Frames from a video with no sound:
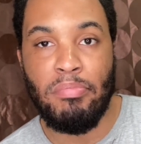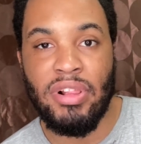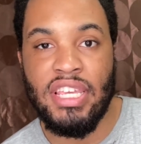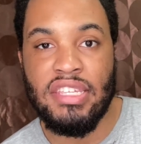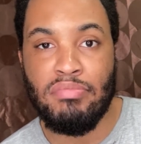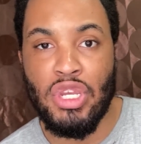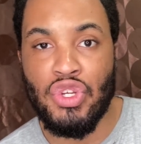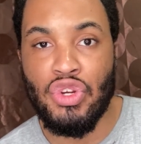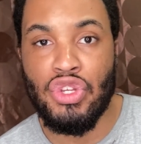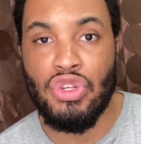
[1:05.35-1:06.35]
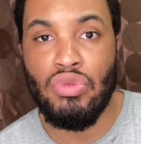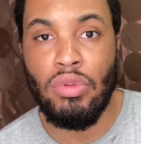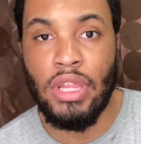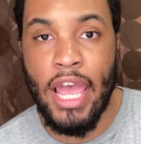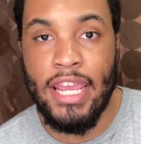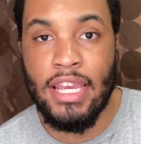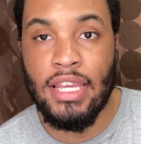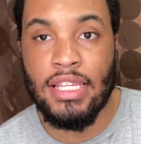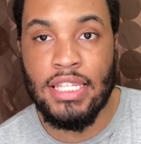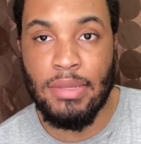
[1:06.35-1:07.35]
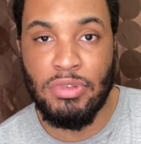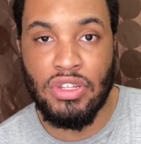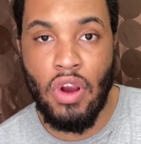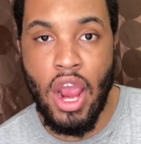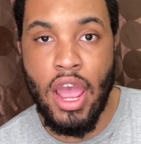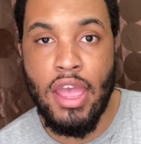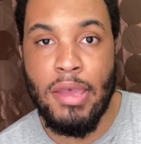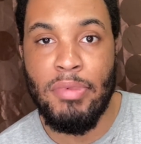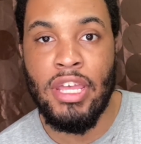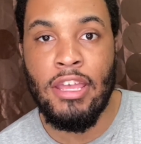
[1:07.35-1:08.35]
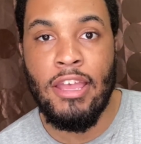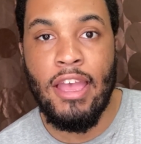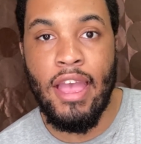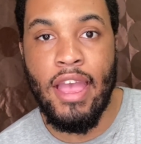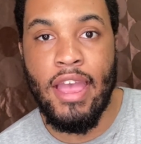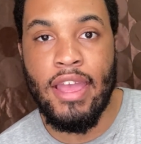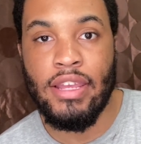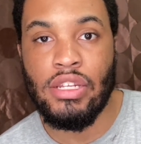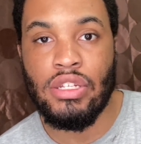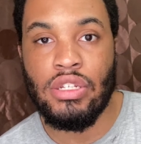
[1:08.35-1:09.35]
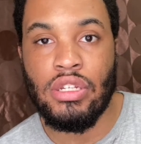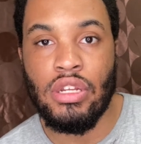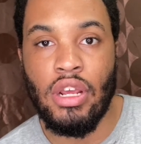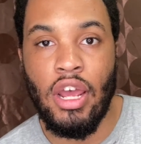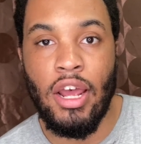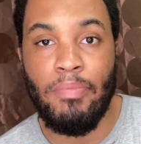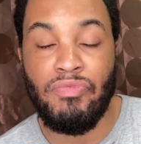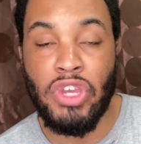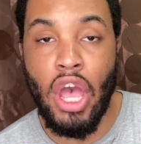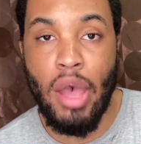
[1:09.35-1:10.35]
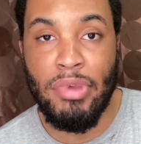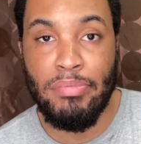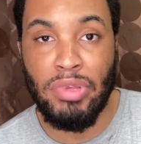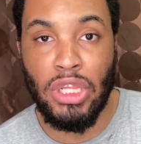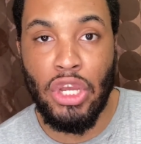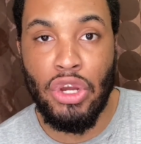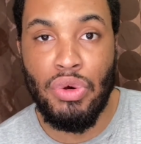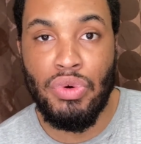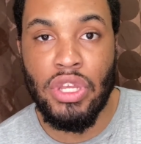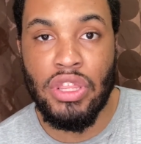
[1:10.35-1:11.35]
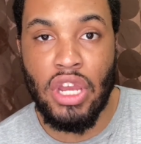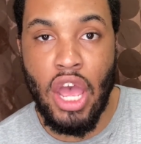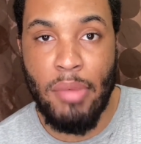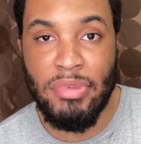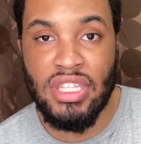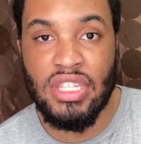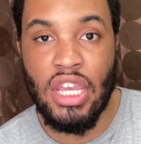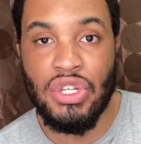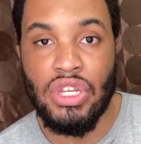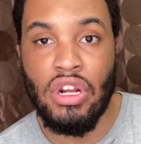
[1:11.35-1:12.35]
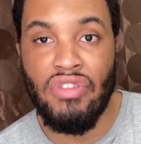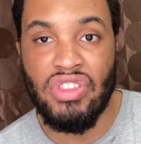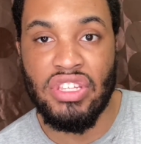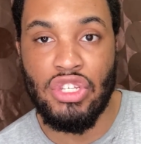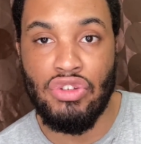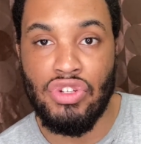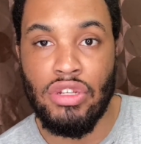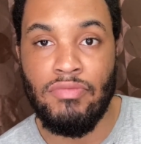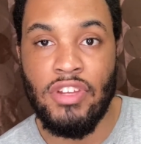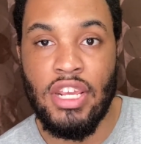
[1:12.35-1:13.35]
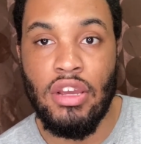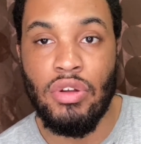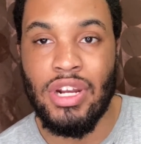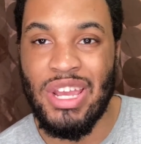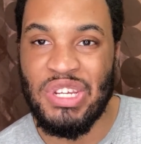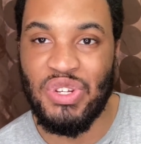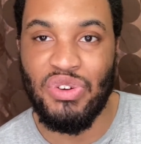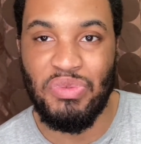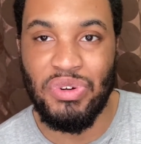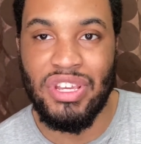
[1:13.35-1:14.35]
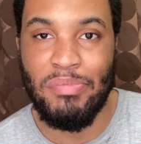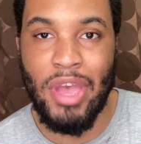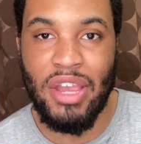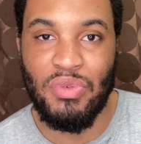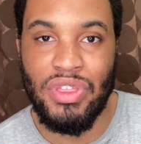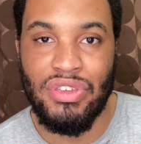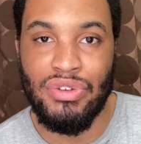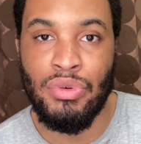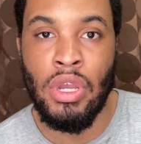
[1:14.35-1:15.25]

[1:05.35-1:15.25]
Please make sure you like, subscribe, and comment below in the comment section of this YouTube video, and I sure will get back with you